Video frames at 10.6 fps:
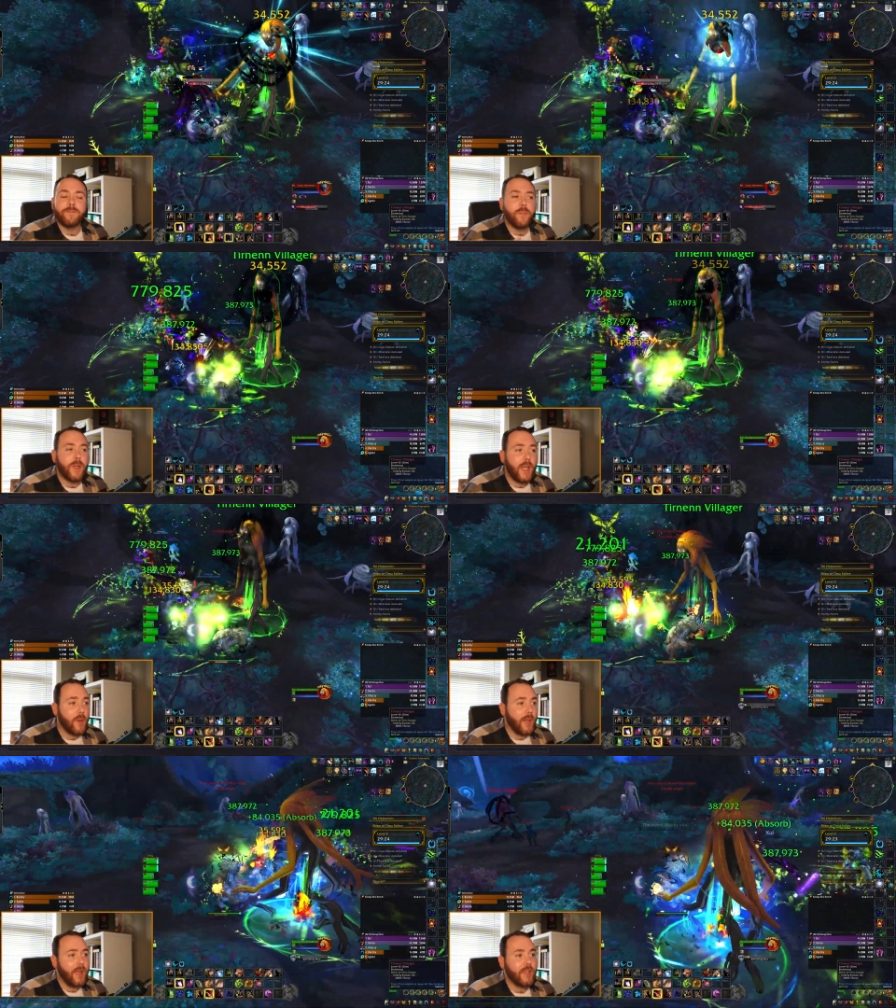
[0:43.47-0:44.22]
But
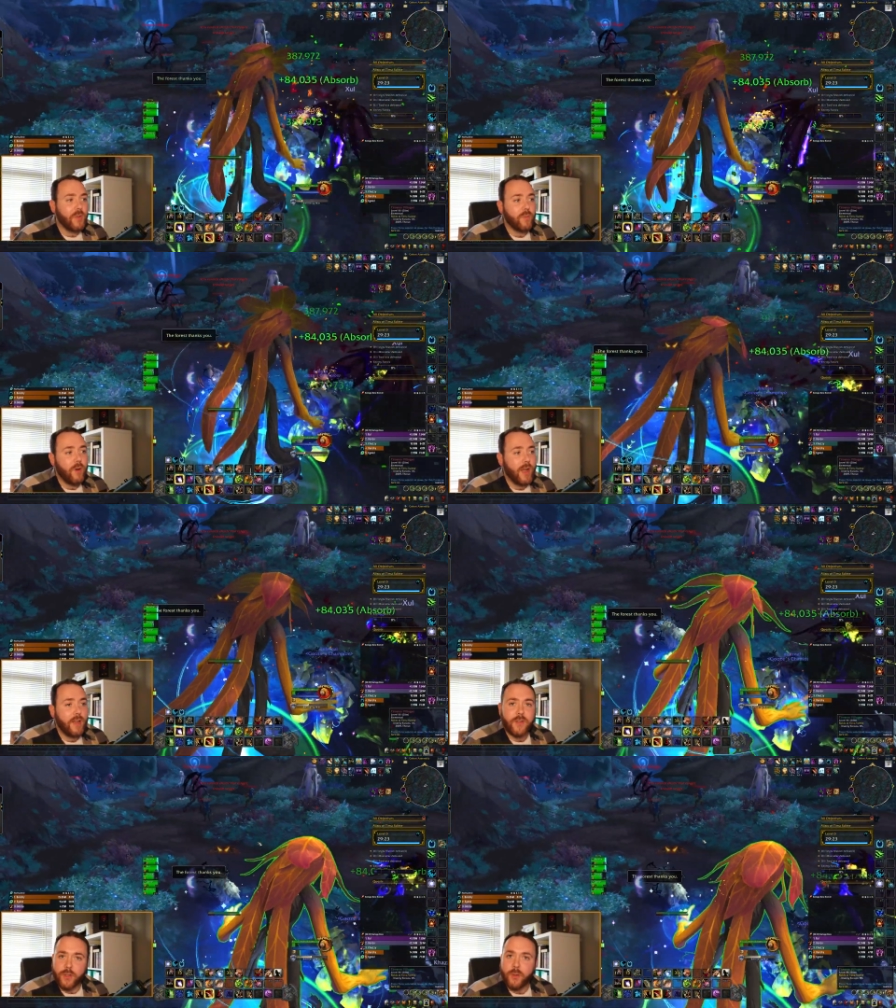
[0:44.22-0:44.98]
anyway, let's jump right
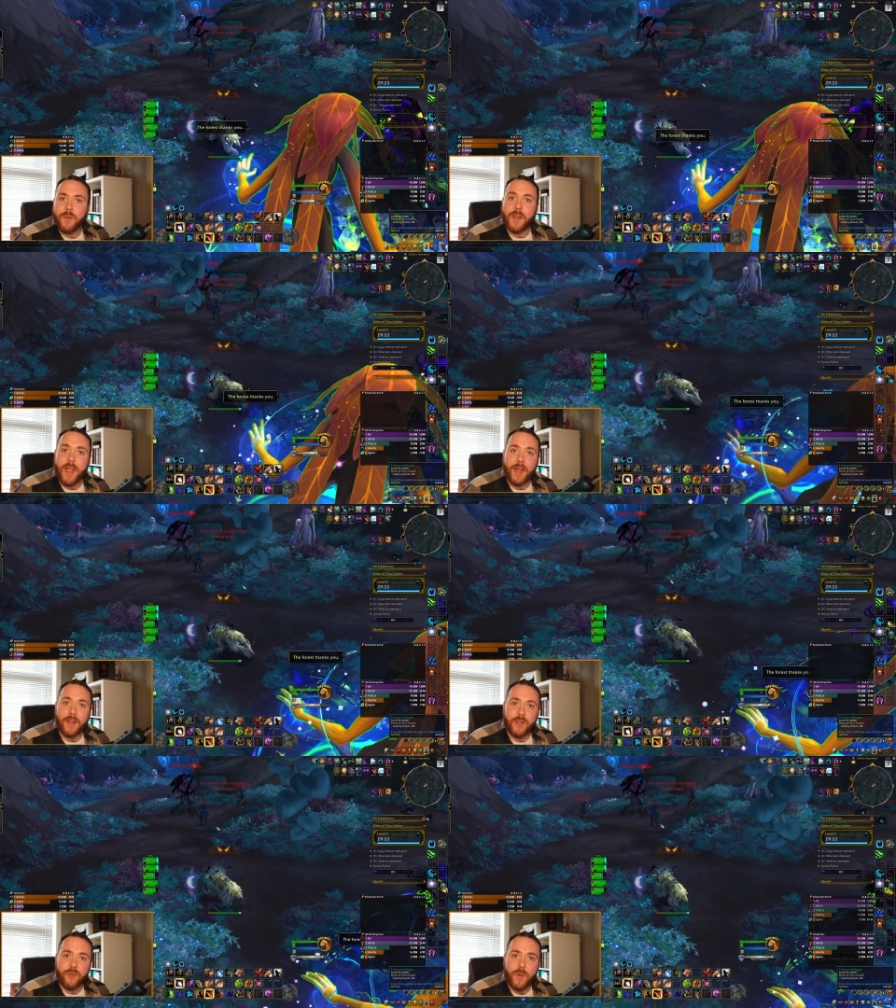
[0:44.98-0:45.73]
into the
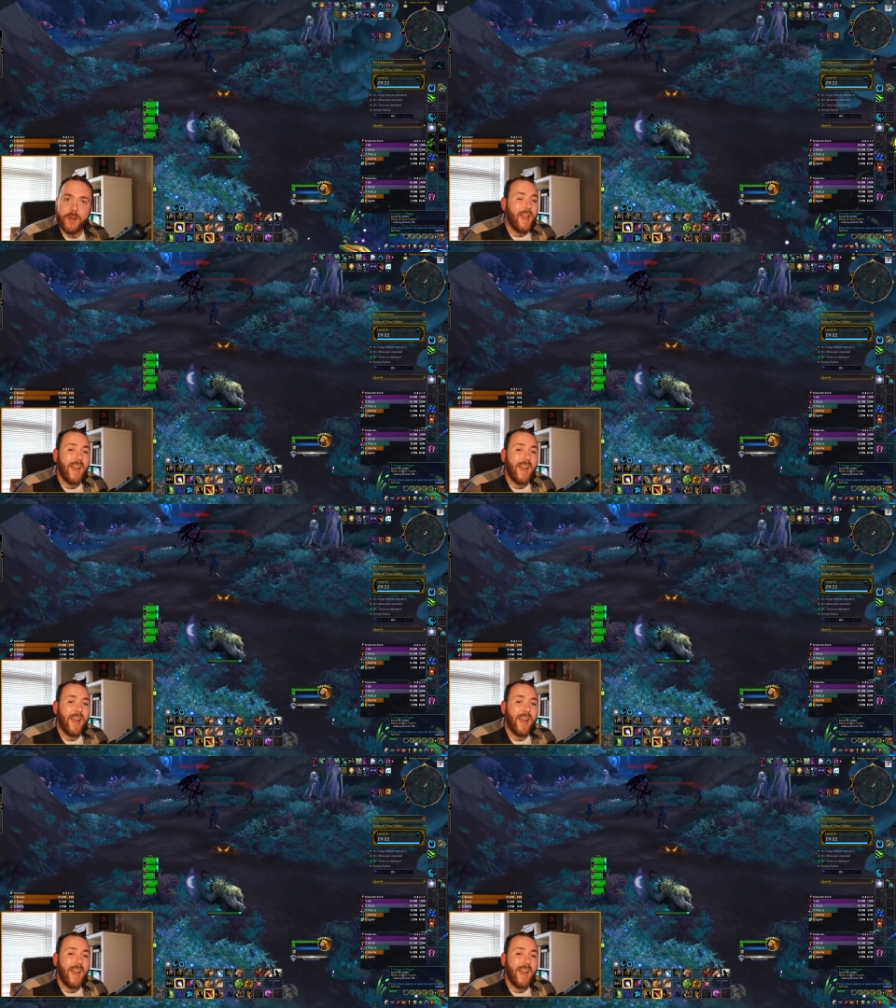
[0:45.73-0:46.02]
Guardian Druid.